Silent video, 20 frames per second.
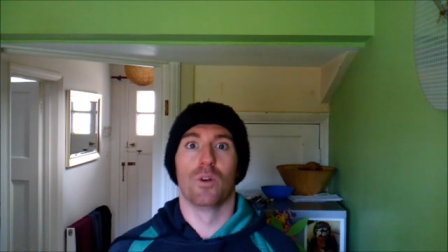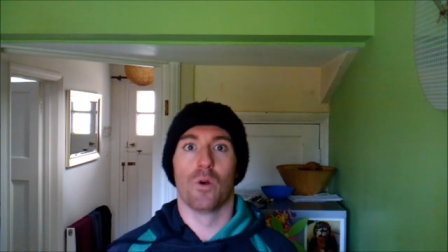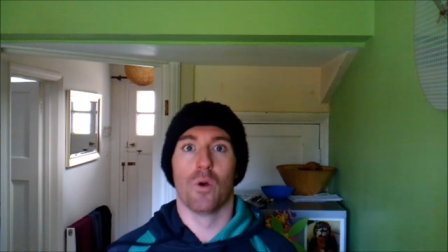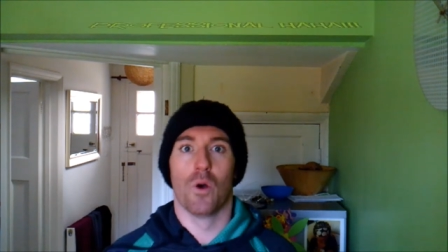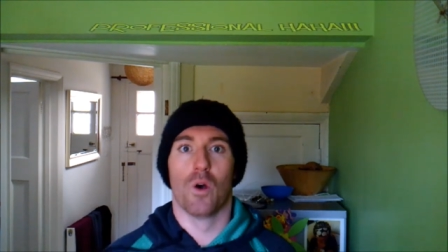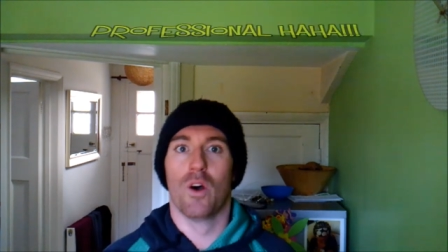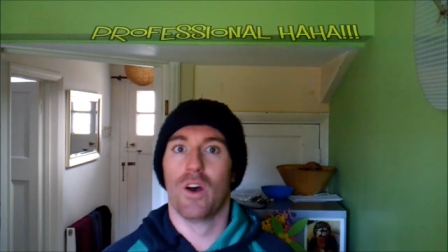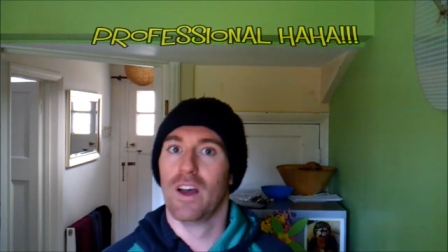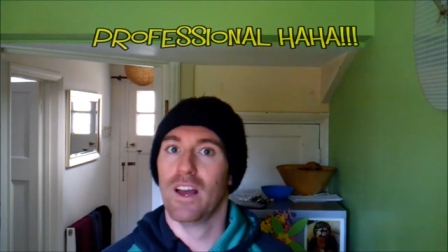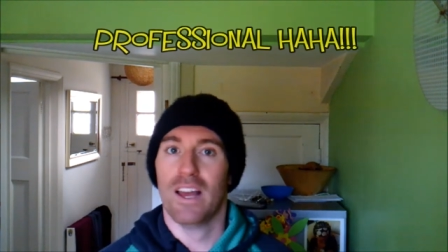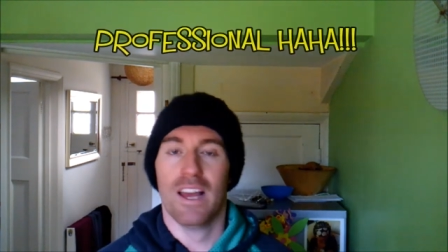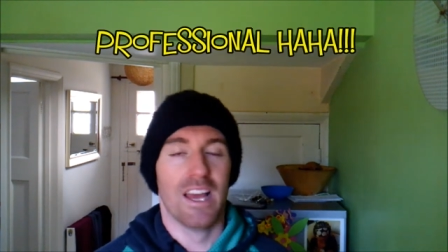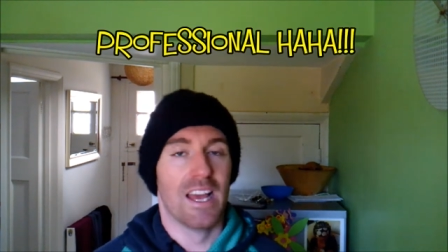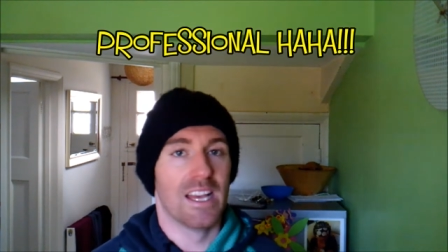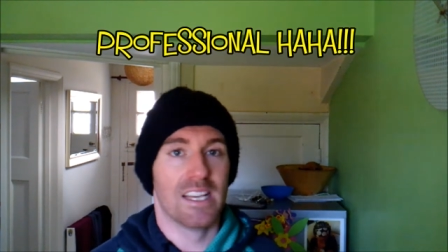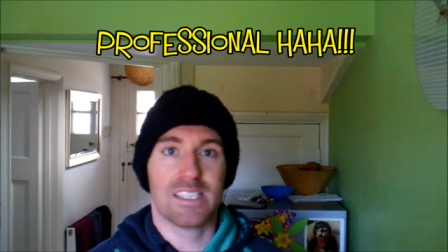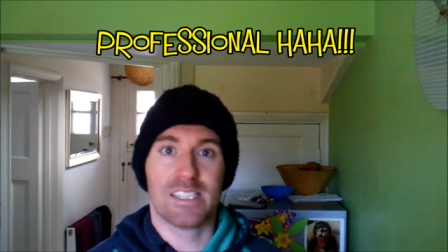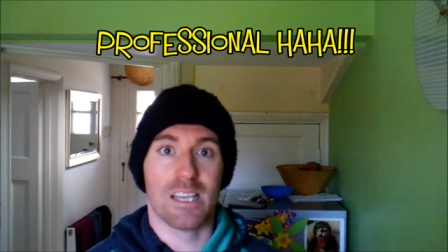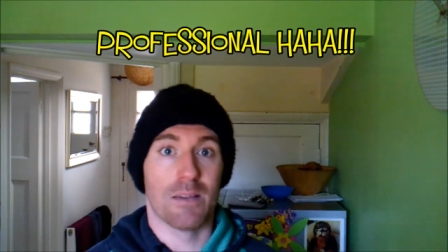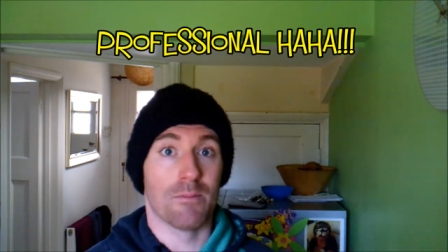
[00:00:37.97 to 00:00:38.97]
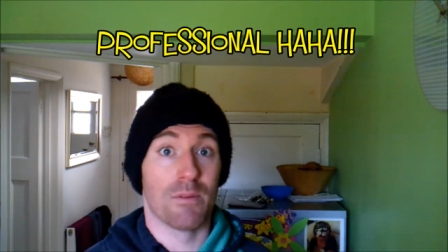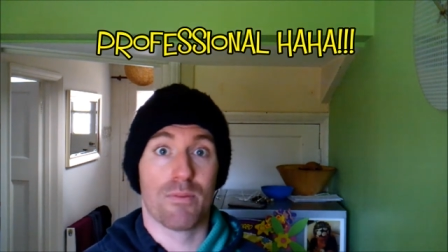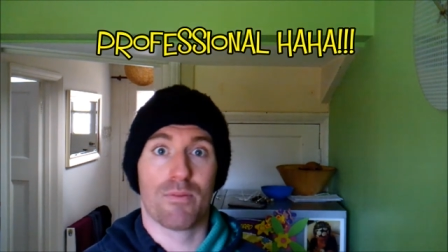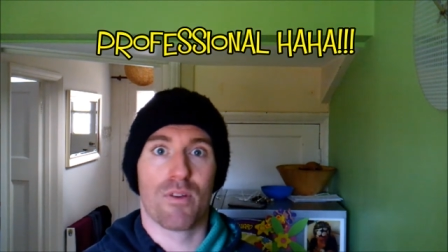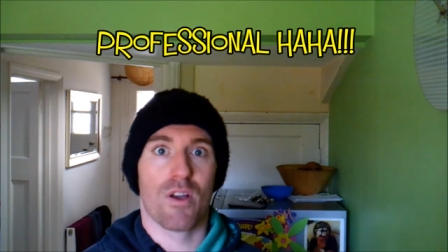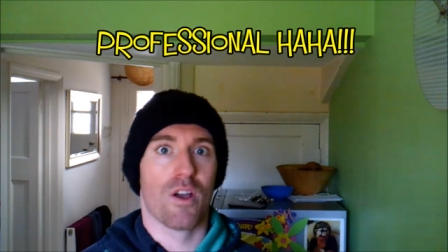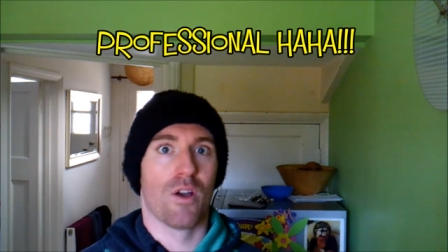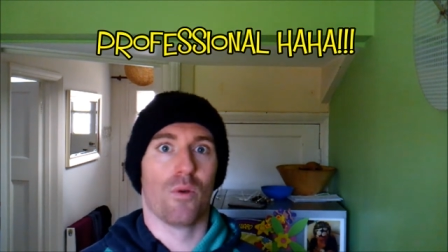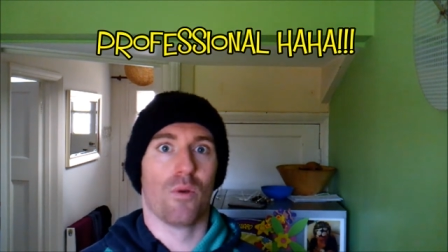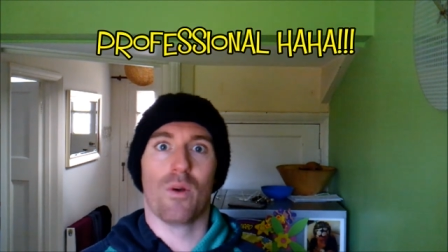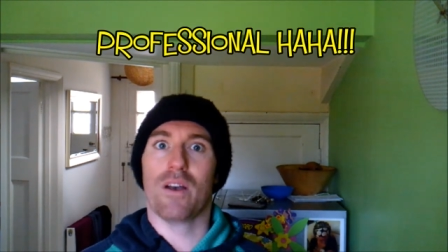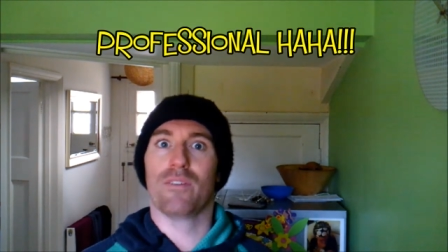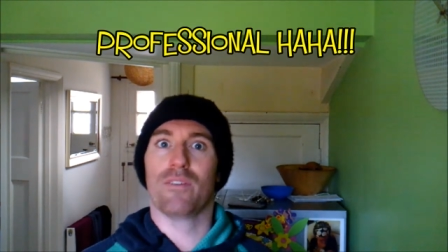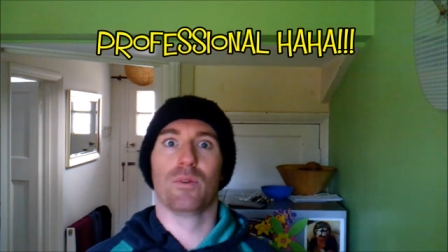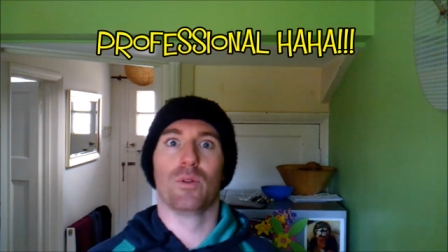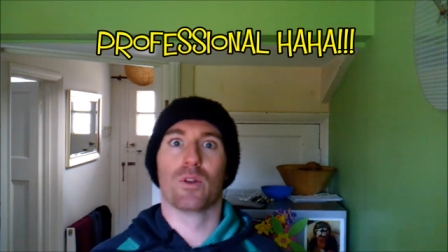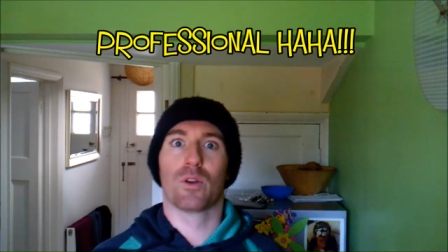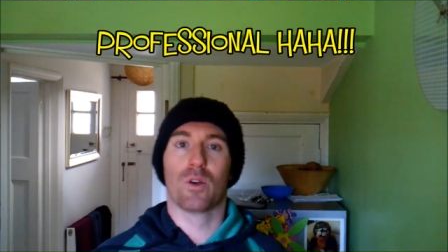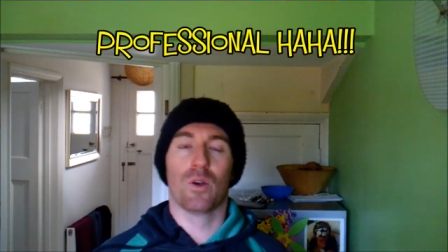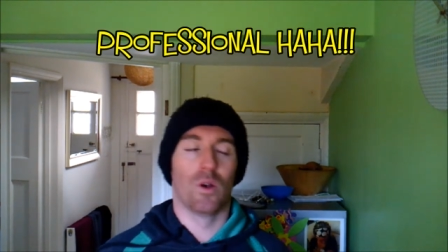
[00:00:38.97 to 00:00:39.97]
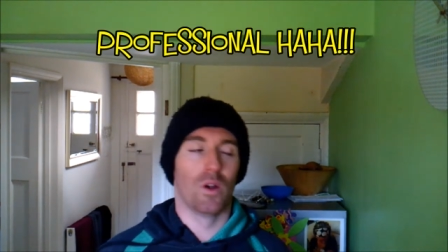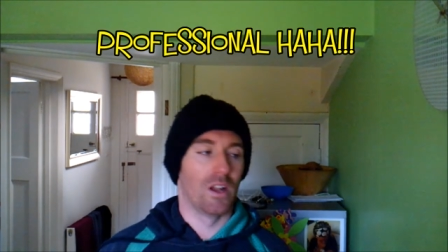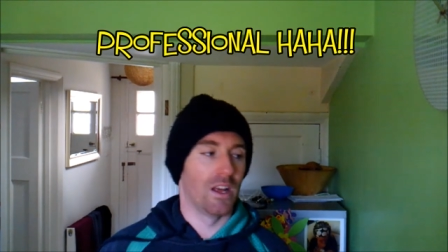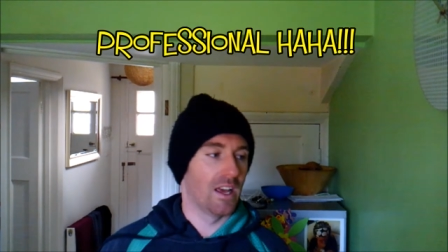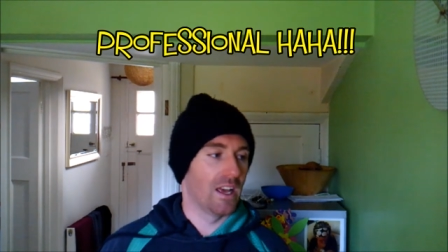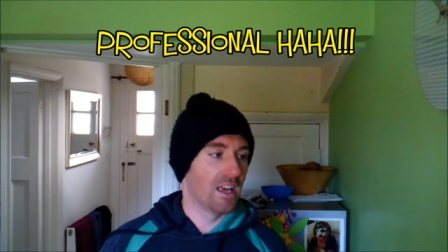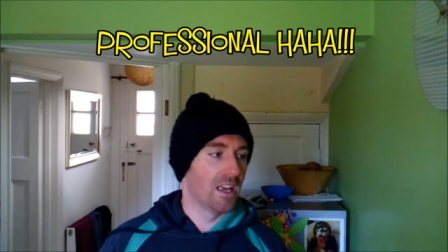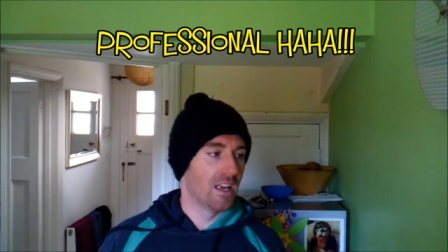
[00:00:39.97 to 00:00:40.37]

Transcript: or semi-pro, whatever you want to call it,